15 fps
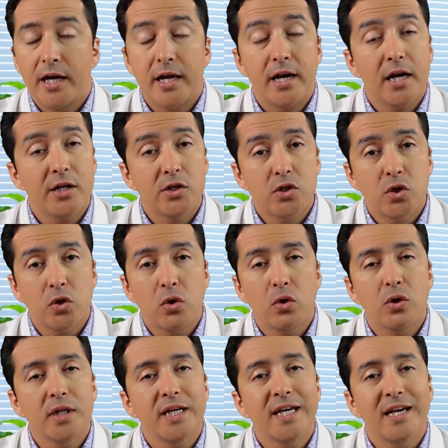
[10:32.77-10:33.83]
and I
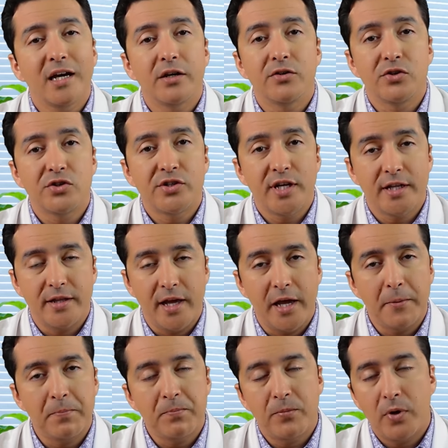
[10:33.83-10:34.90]
totally understand
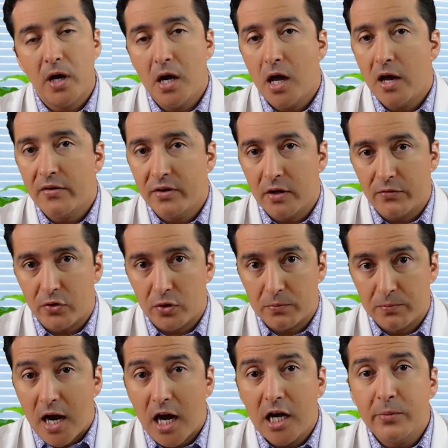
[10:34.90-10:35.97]
that. However,
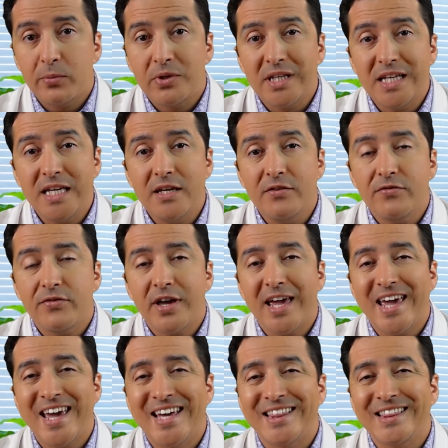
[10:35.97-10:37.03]
I believe
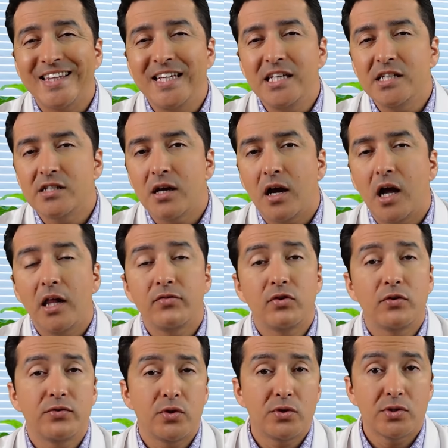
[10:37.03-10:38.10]
at least
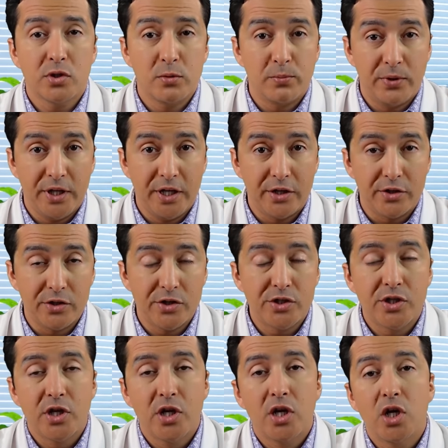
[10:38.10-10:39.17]
half of those
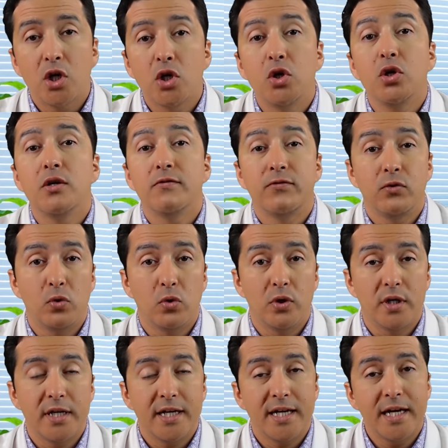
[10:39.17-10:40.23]
complainers could
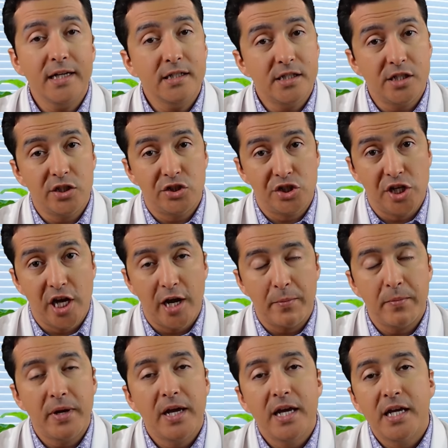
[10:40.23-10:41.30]
afford a C G
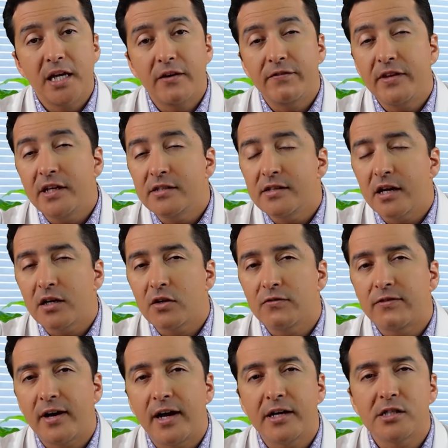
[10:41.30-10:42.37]
M if they
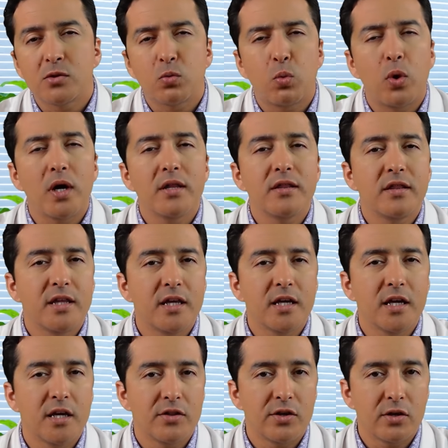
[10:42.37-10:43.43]
sacrificed one
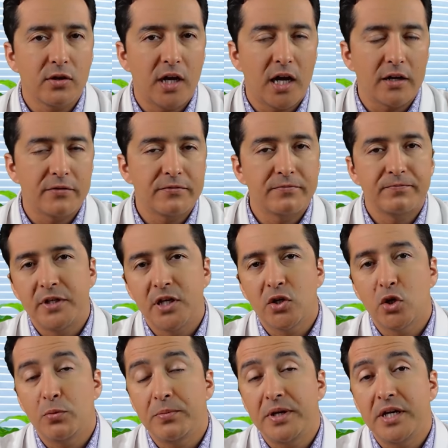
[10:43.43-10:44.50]
thing in their life. It
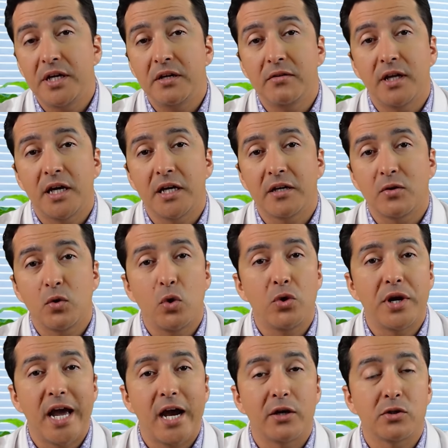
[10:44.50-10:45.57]
could be like
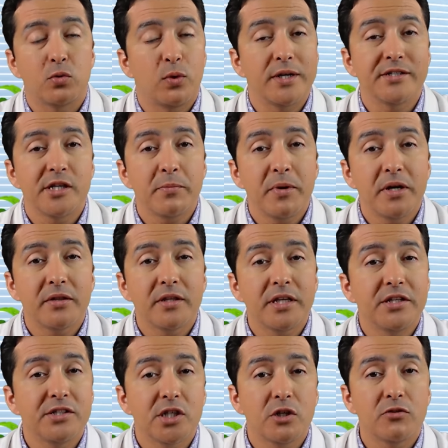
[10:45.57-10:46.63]
going out once a month
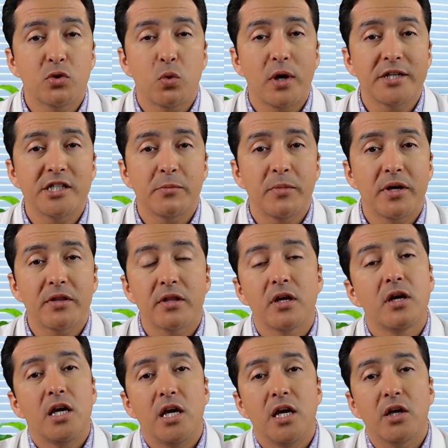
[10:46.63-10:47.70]
instead of twice a month.
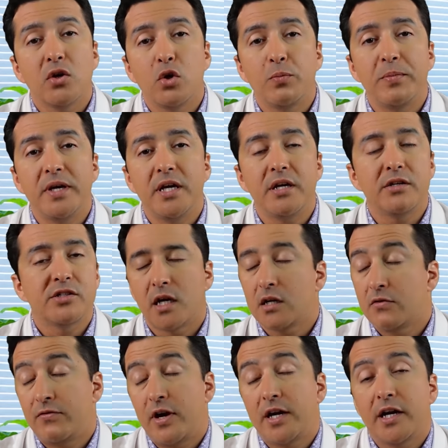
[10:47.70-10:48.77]
It could be
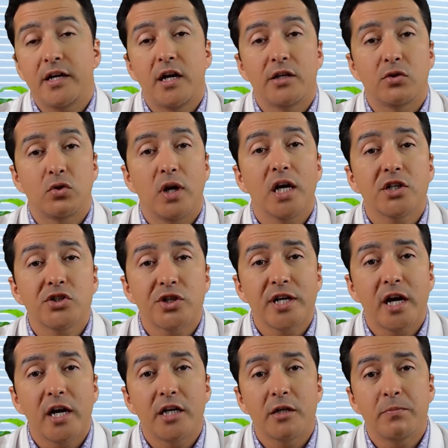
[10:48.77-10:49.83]
sacrificing another
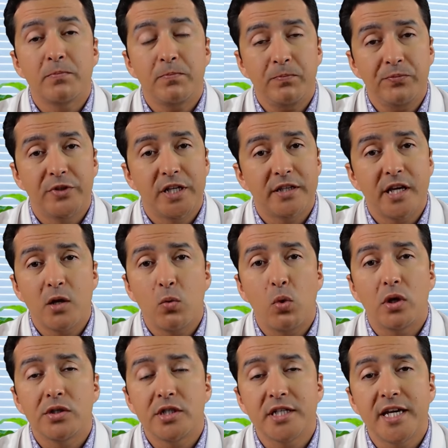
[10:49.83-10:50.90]
luxury item that they
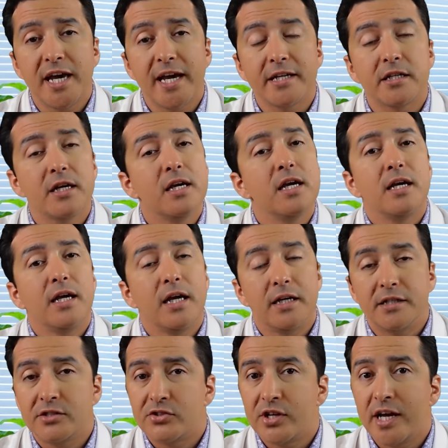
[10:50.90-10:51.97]
want to get,
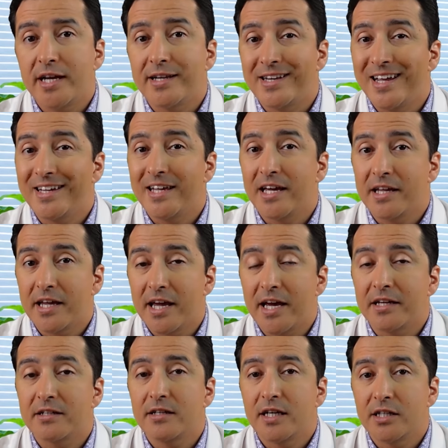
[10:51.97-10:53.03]
and instead they can
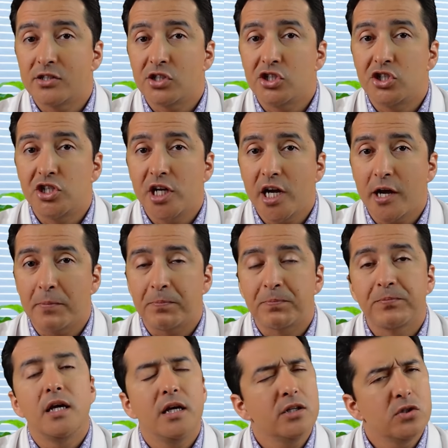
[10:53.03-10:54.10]
get a C G M.
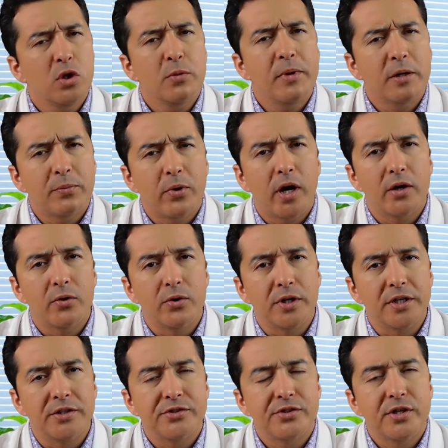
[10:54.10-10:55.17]
It's all about
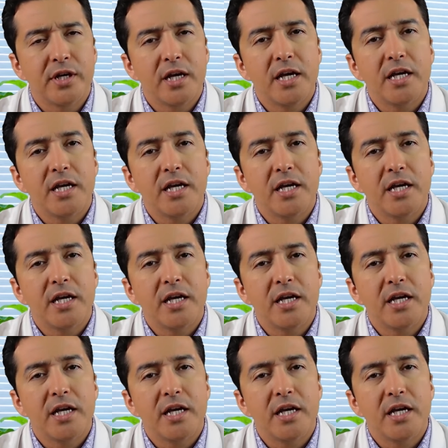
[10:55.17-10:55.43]
priorities.